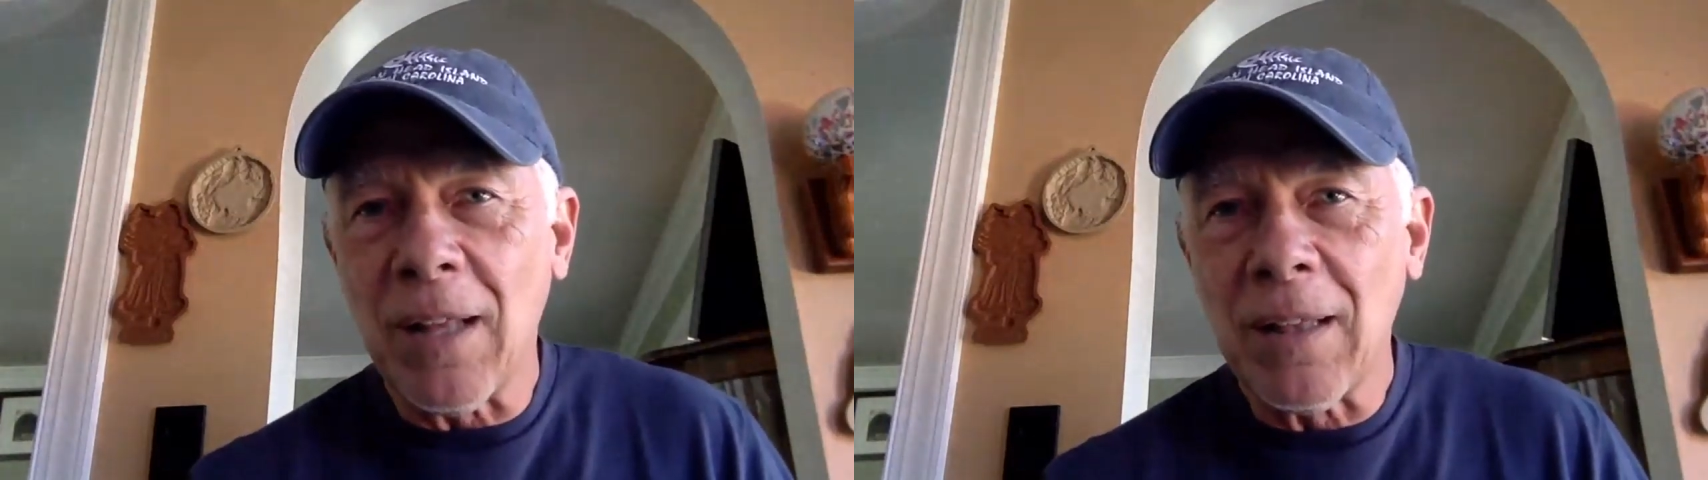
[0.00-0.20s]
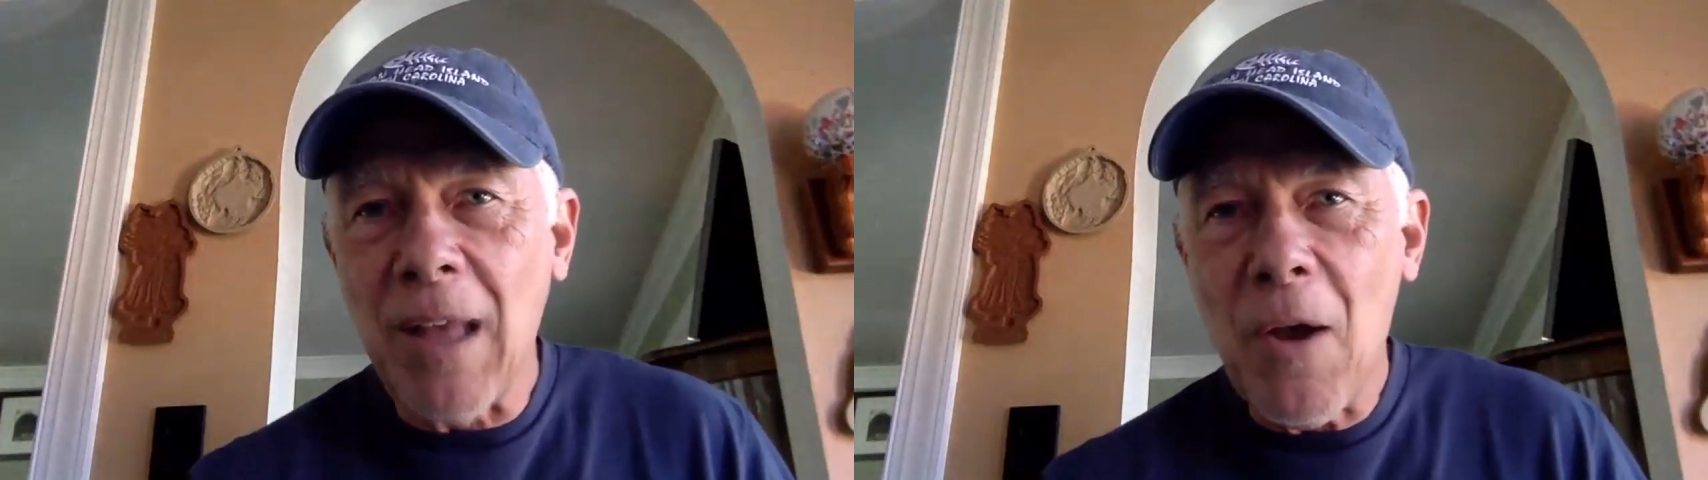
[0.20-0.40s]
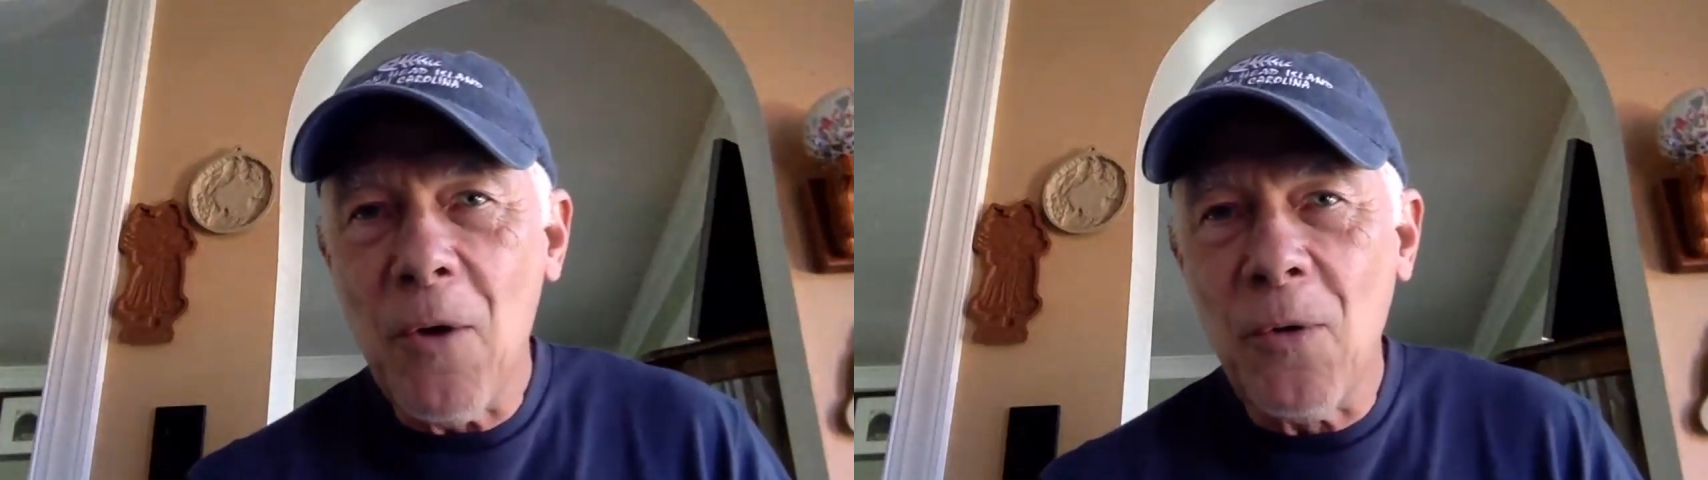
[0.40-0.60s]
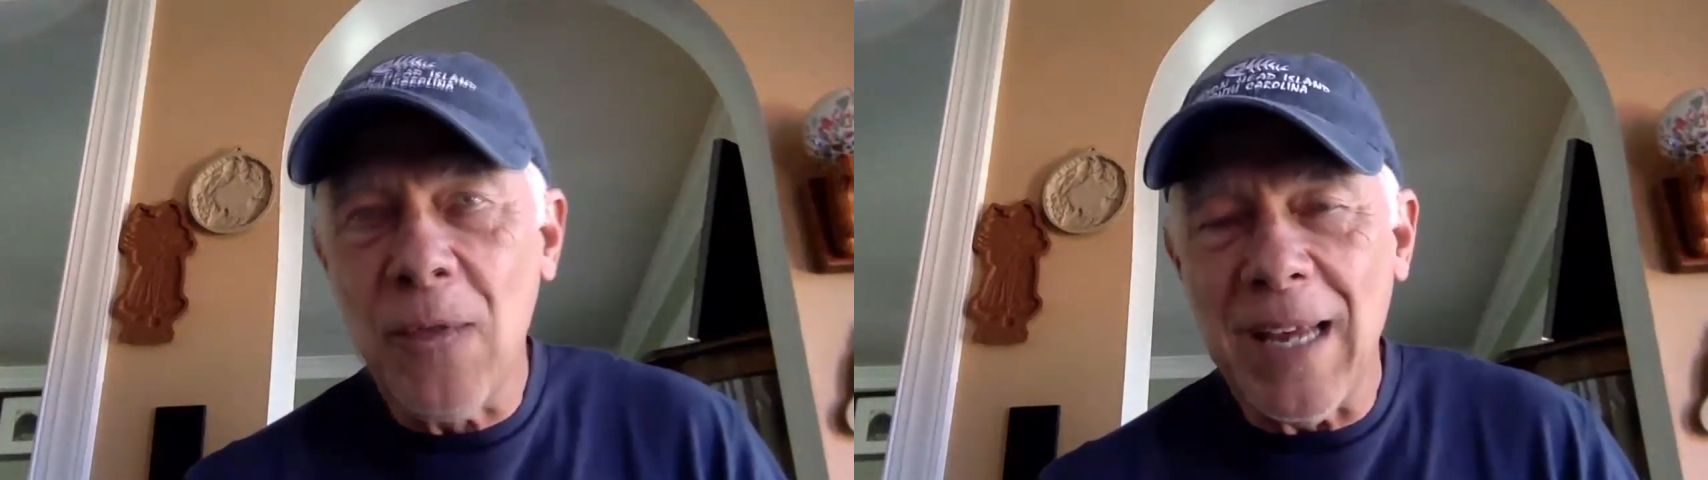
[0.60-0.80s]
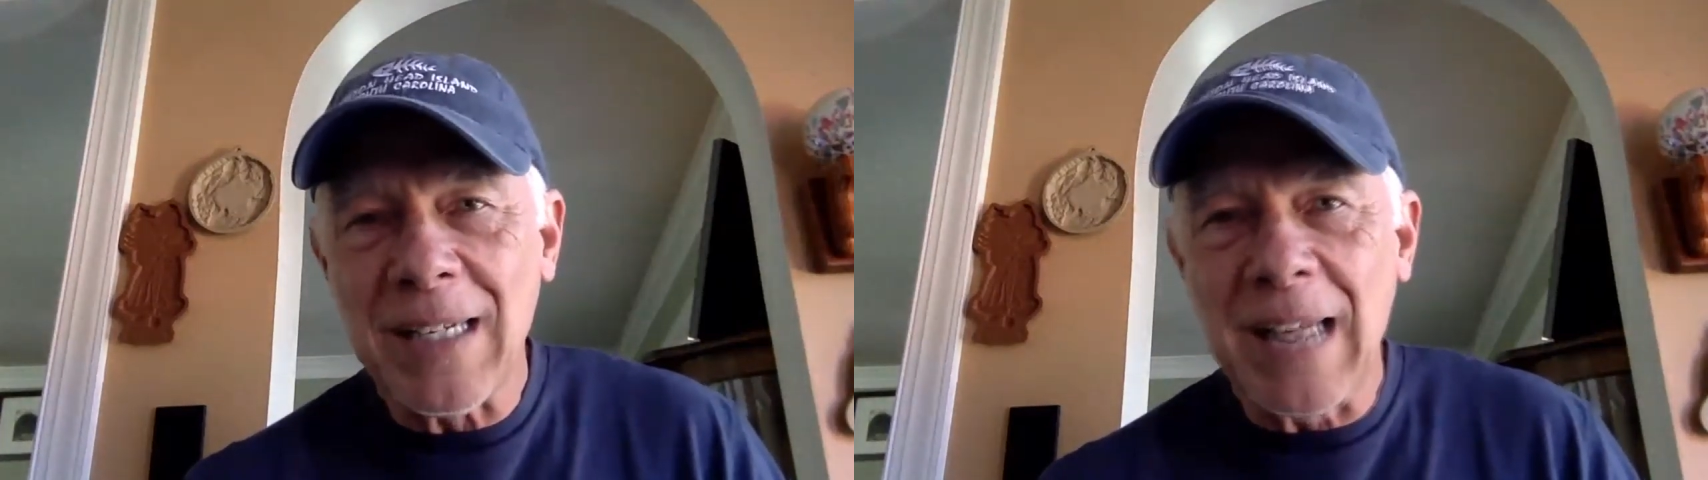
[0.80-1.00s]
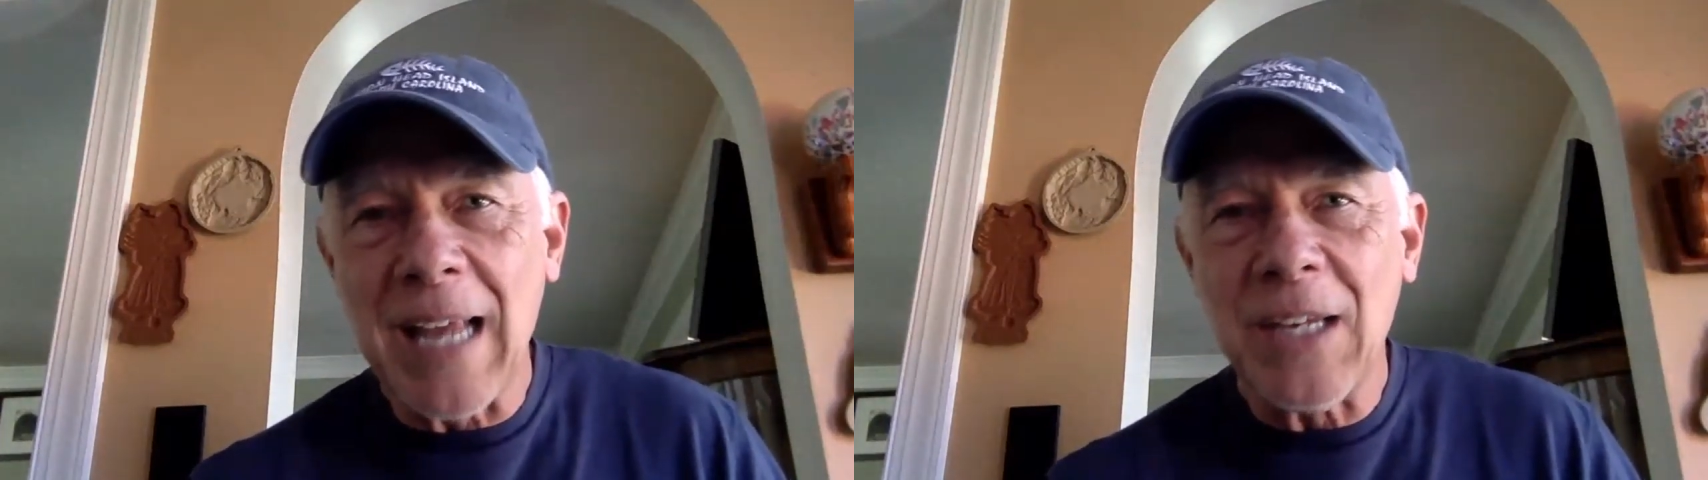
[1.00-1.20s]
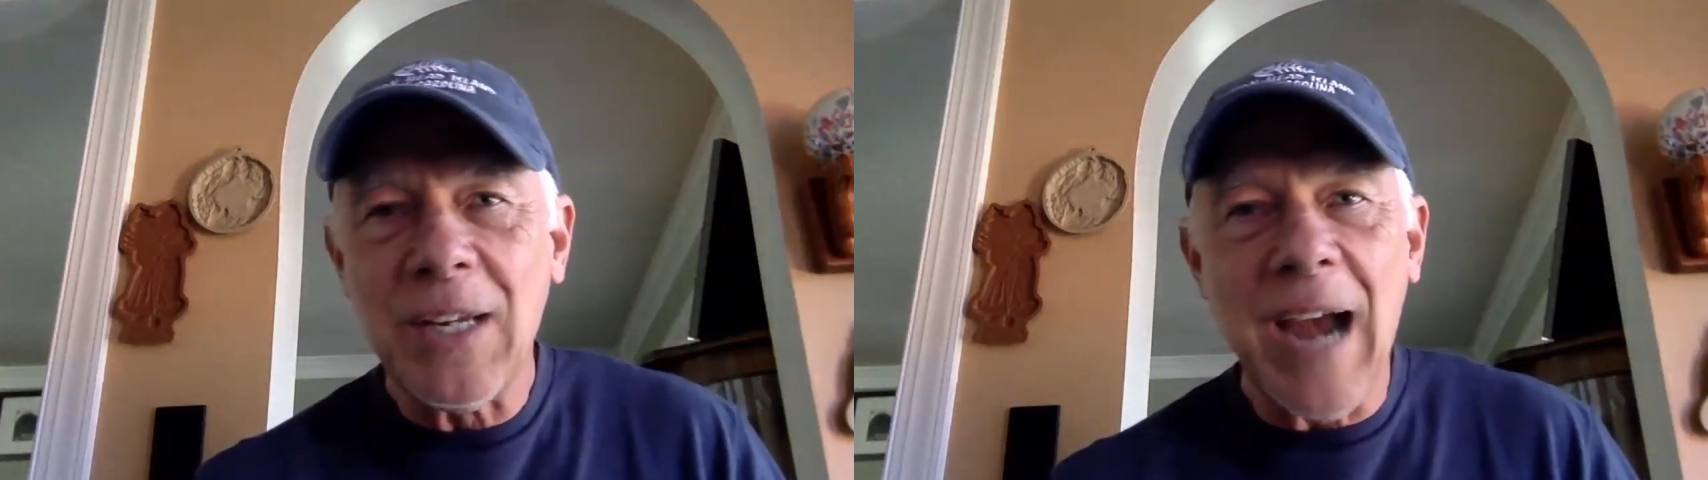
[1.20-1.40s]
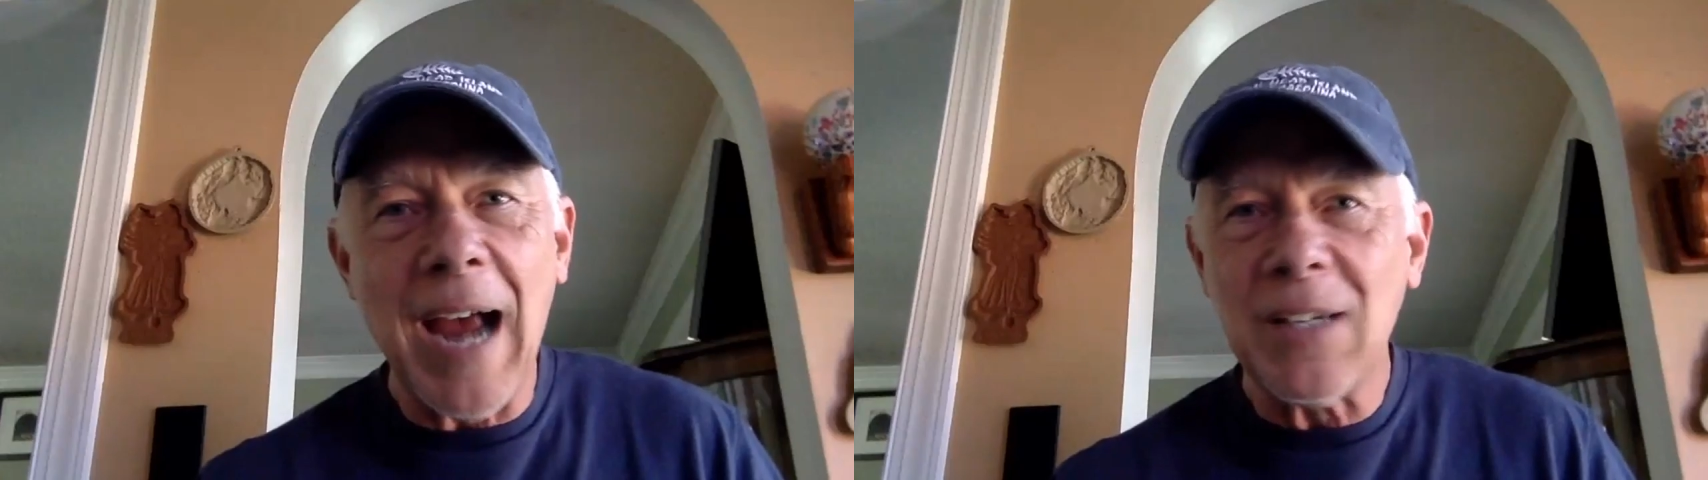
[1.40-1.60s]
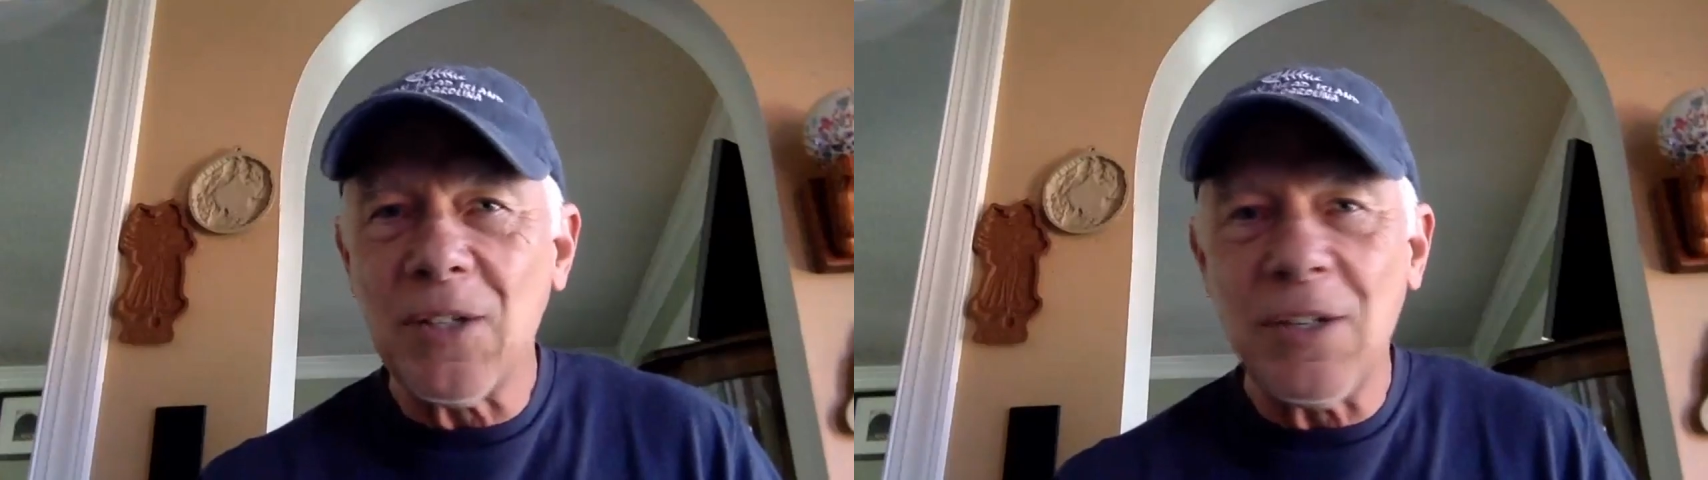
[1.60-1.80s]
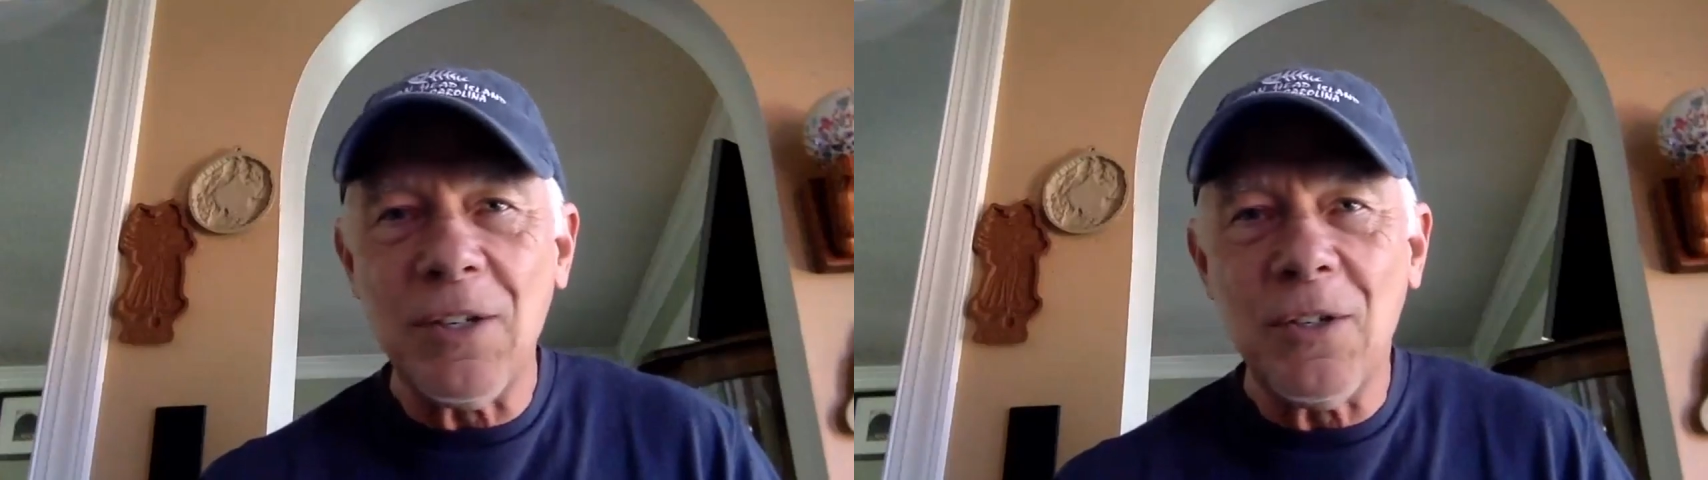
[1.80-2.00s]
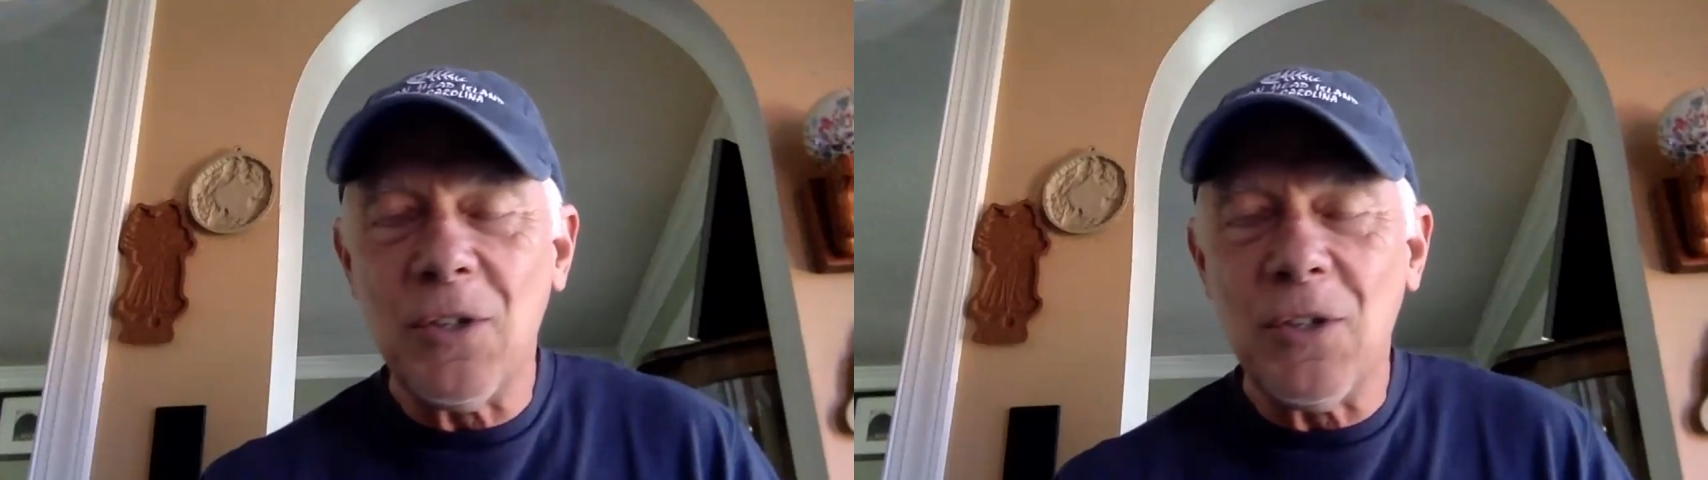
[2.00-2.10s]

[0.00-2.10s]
alone is like, guys,